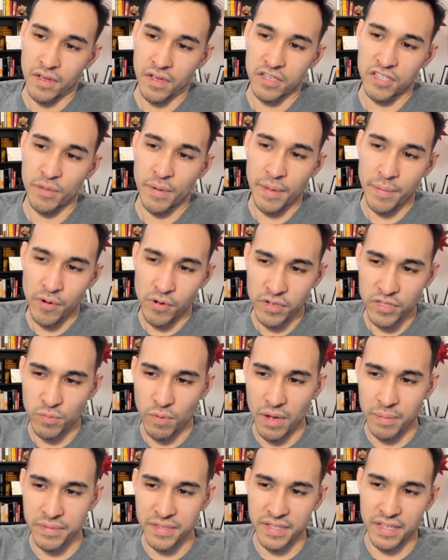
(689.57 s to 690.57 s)
So my opponent
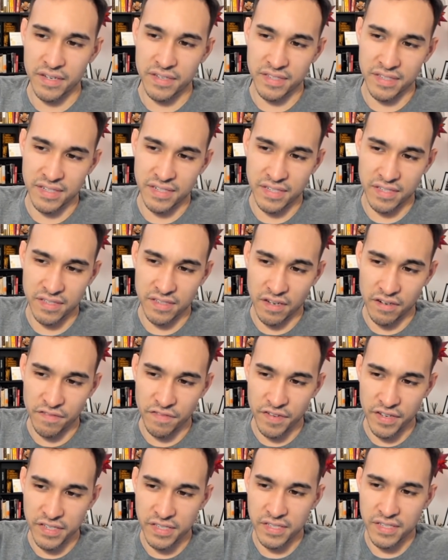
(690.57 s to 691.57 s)
swaps this into
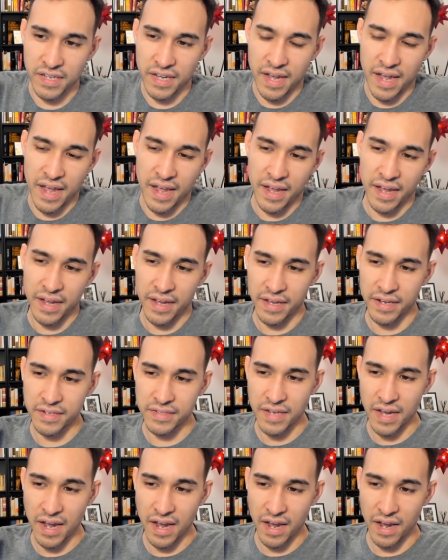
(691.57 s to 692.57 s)
Stunfisk,
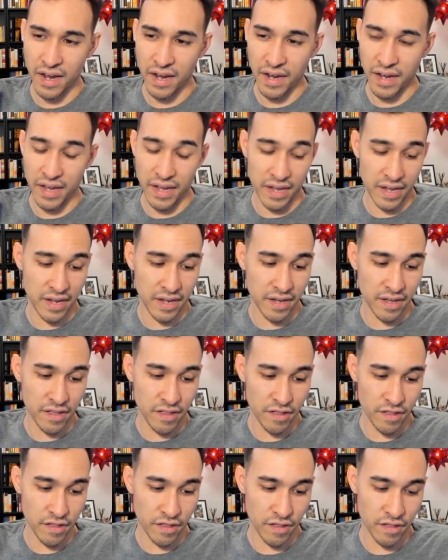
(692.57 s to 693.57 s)
and I
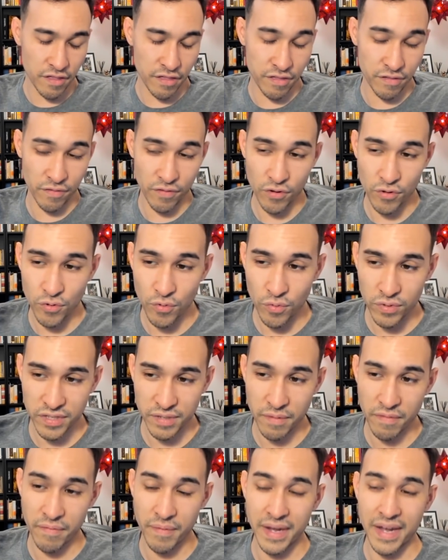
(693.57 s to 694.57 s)
threw
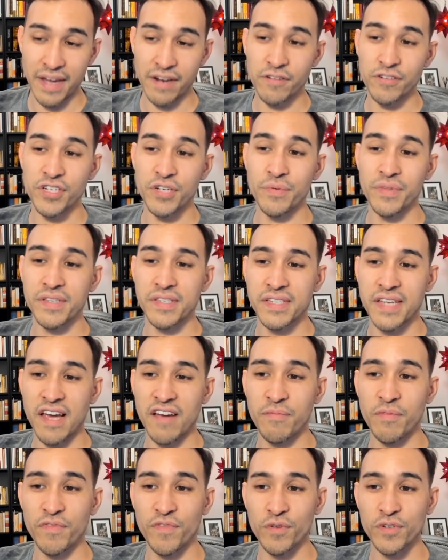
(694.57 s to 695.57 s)
some of my energy with
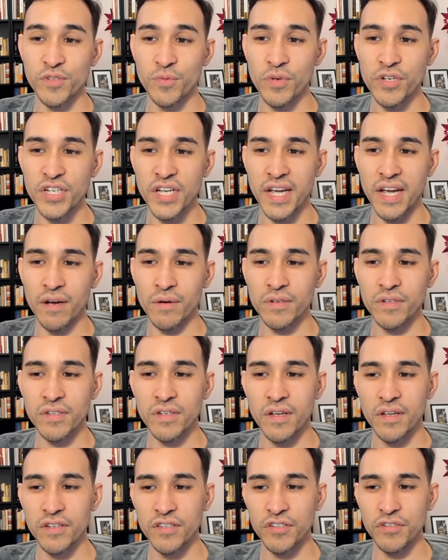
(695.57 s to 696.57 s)
Escav before switching out
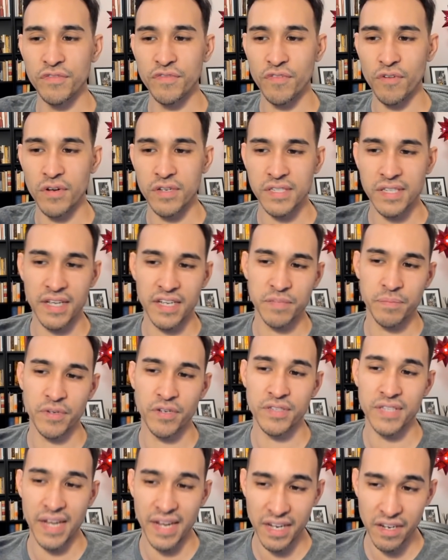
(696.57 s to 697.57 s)
to Froslass
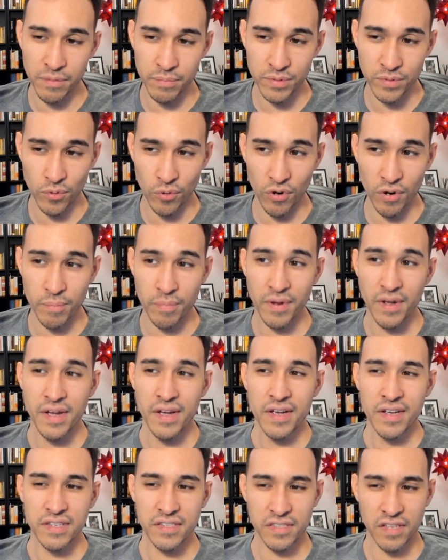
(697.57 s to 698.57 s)
because I can absorb
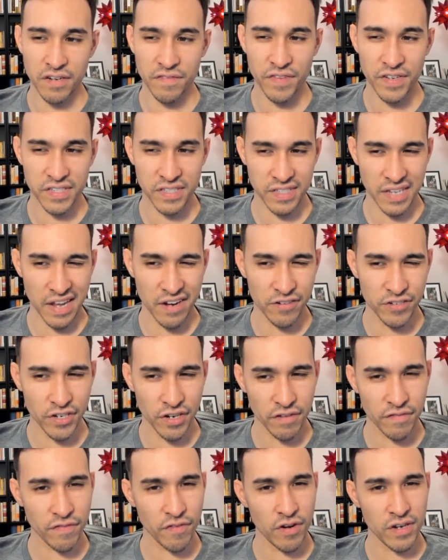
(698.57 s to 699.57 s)
Stunfisk's energy
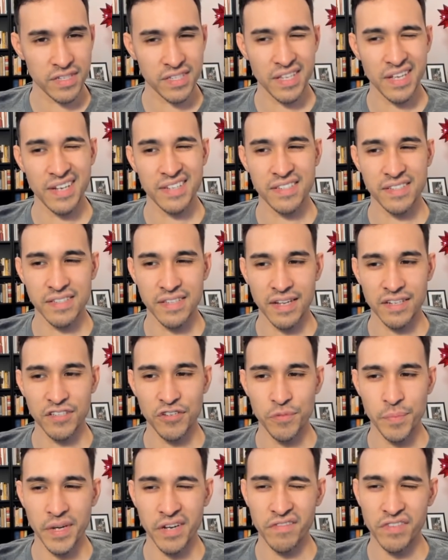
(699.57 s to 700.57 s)
on Froslass. It's not
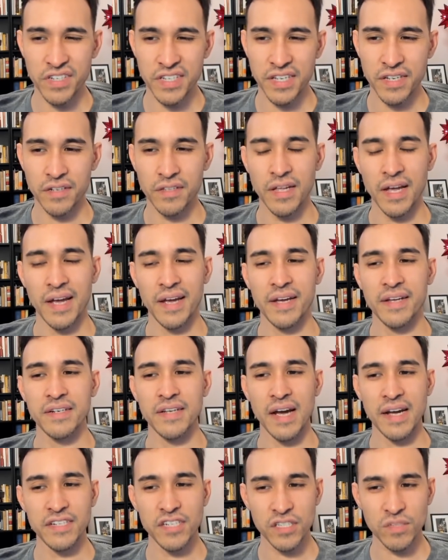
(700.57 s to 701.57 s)
too big of a deal, and
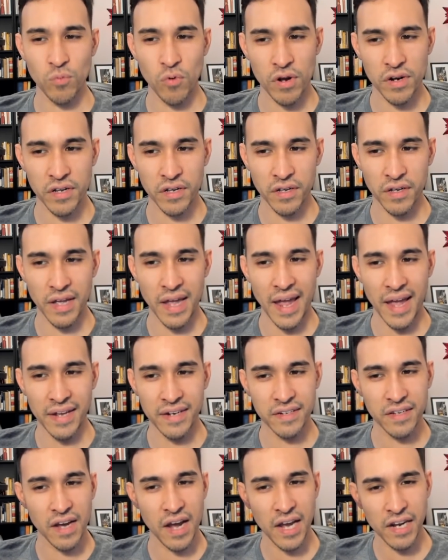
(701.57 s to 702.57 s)
I just want to
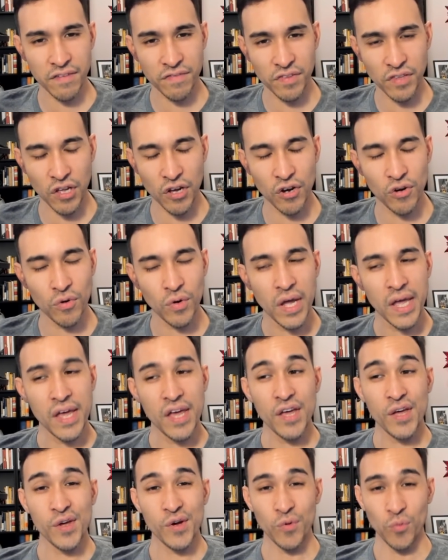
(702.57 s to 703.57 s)
end kind of low
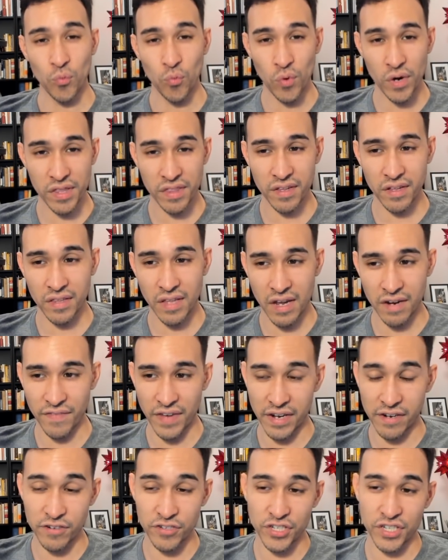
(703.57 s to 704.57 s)
with a lot of
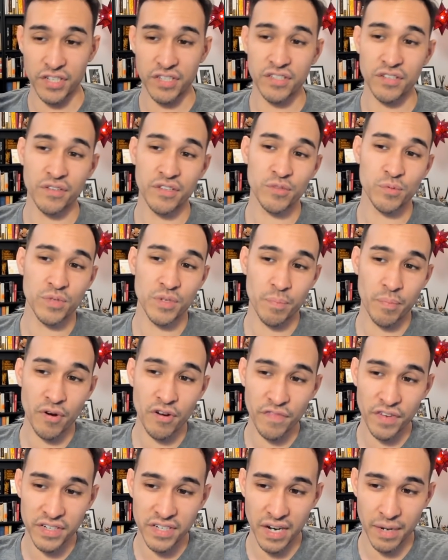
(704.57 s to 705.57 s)
energy. So this was a
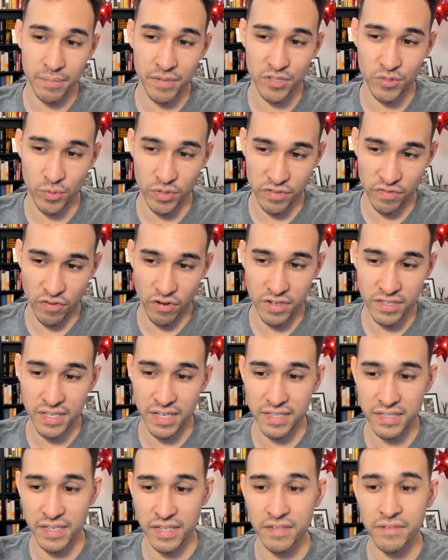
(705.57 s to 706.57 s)
perfect time to switch
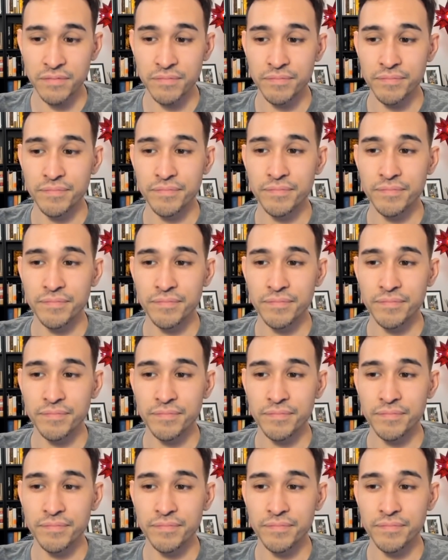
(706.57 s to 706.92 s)
Froslass in.